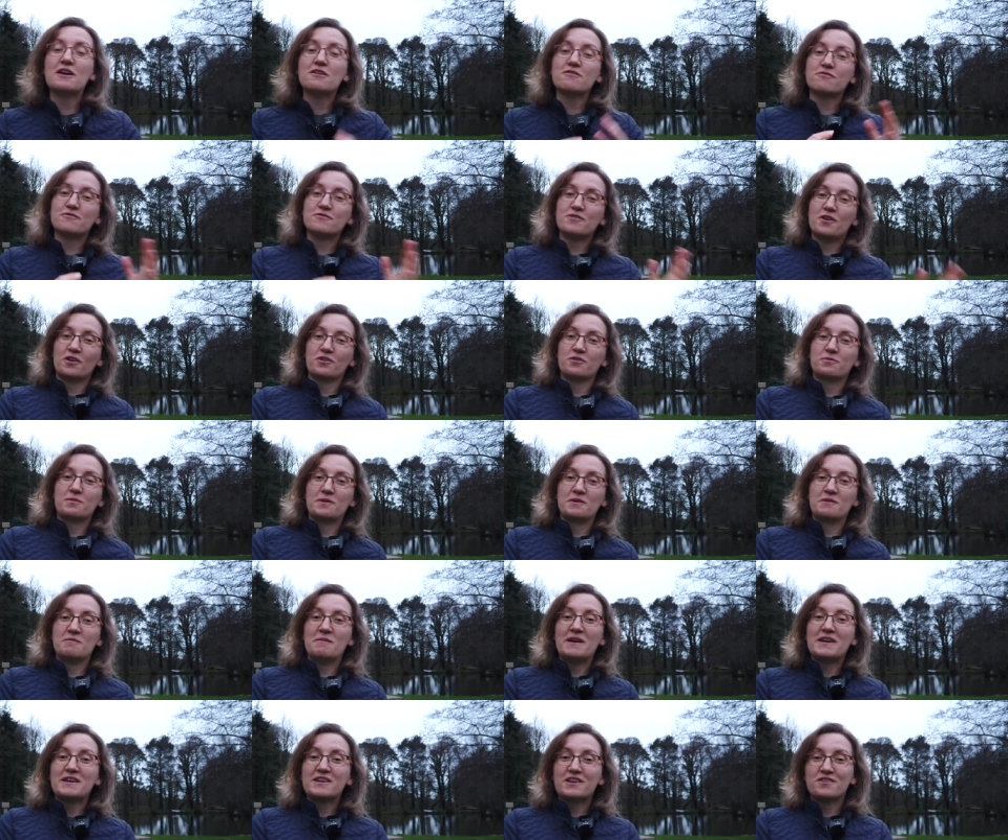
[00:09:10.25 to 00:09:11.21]
If not,
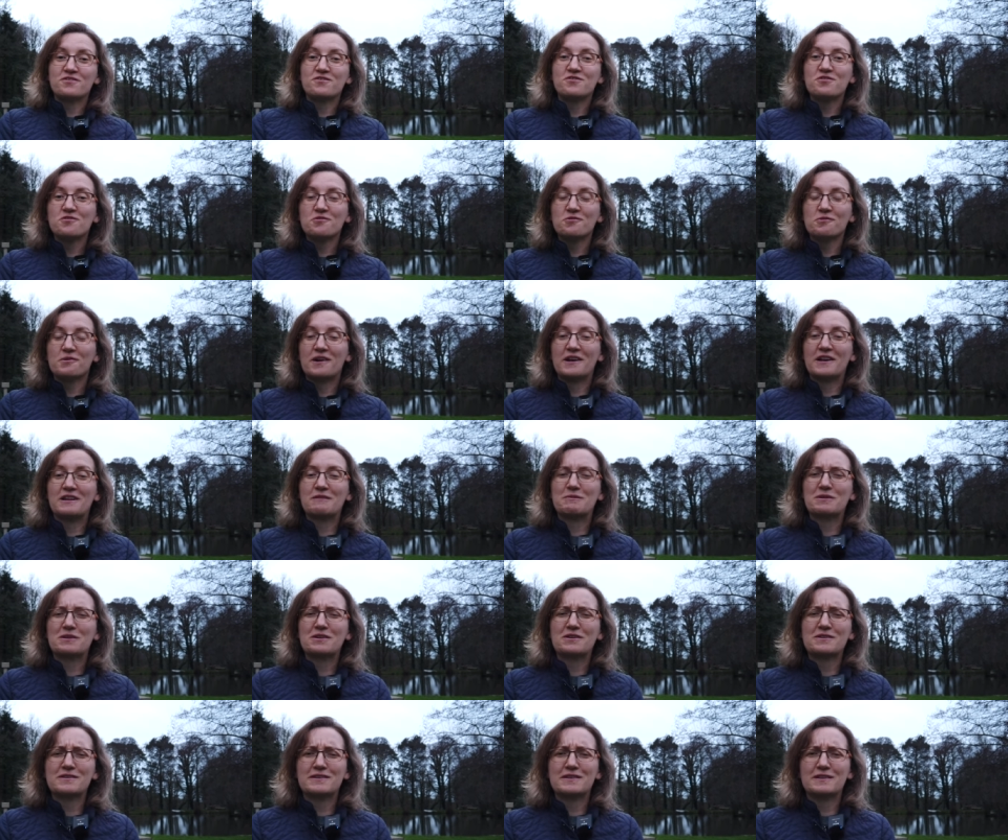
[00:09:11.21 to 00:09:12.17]
we'll make a new one,
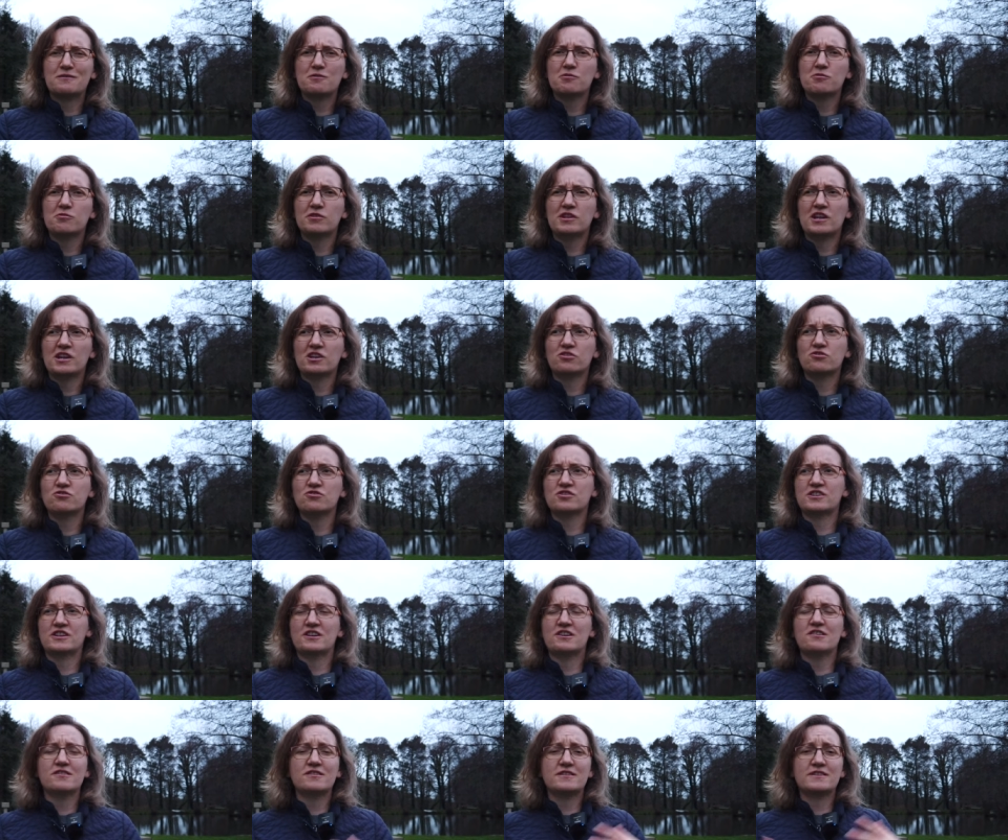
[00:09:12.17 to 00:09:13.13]
because we would like to
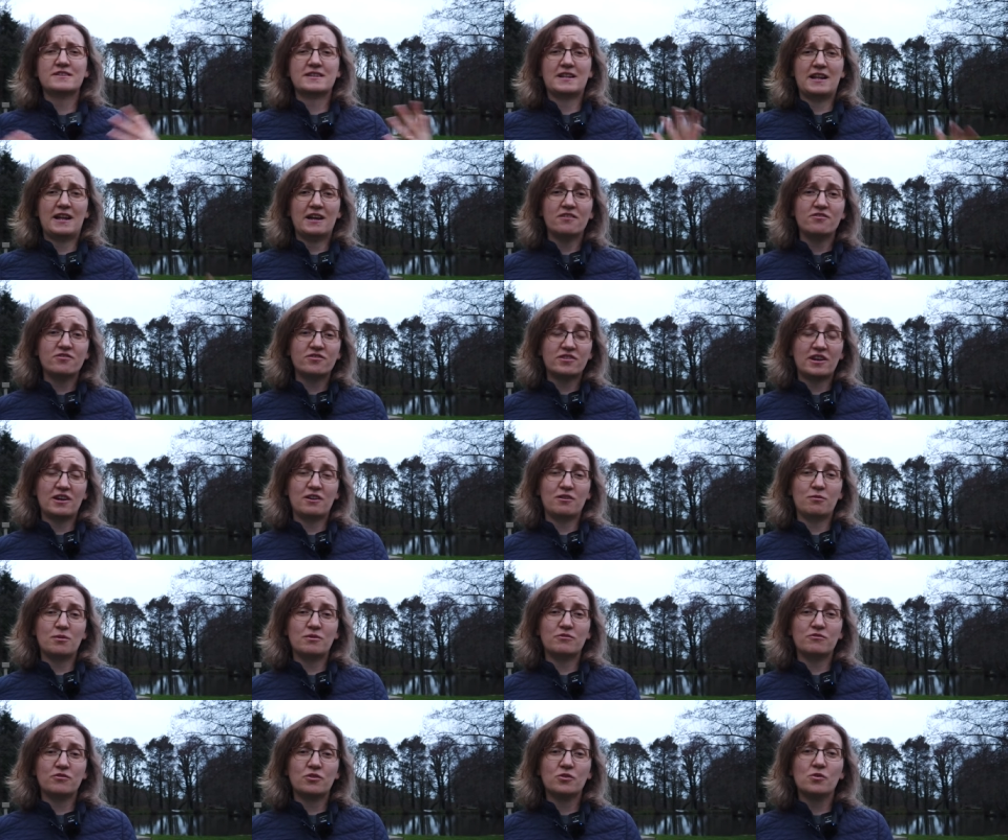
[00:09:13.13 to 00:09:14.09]
share this lifestyle
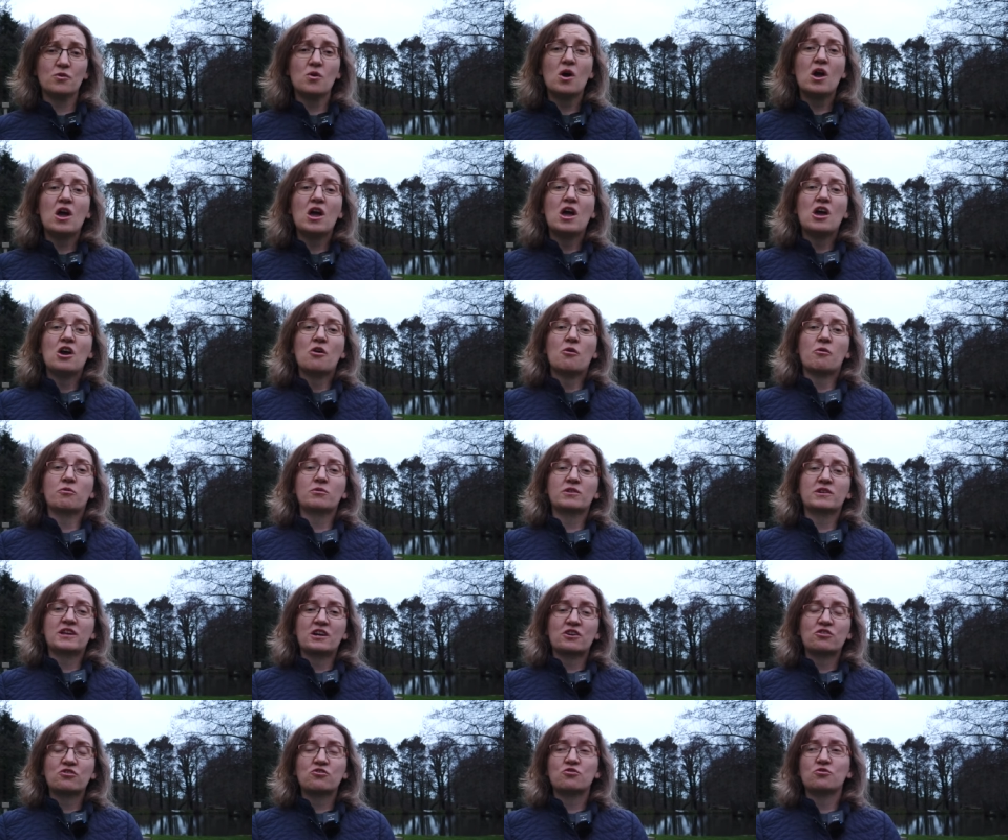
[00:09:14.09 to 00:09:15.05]
with you. We
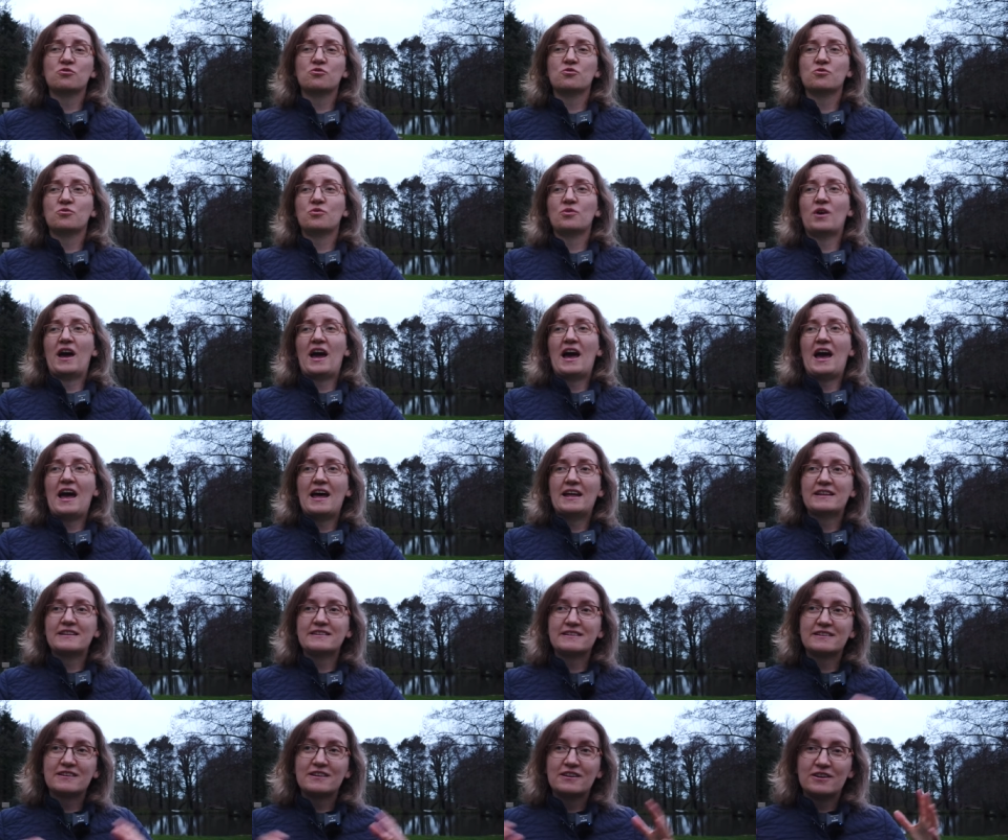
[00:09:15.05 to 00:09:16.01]
would like to
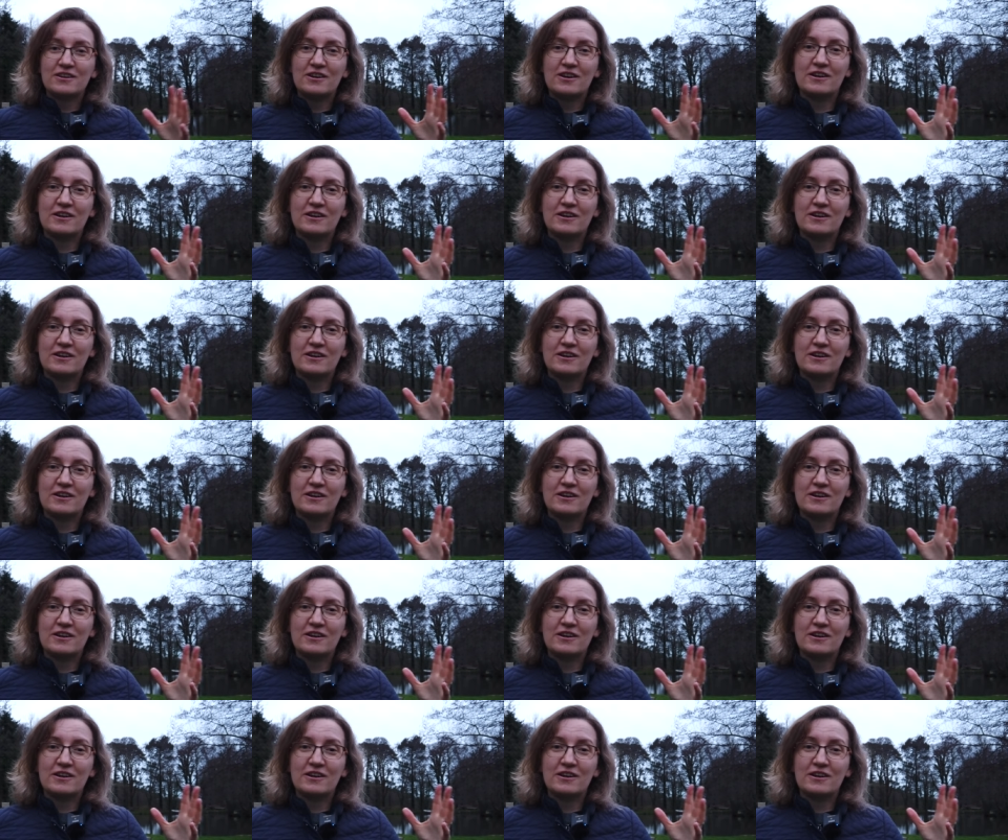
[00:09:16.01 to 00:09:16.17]
add, uh,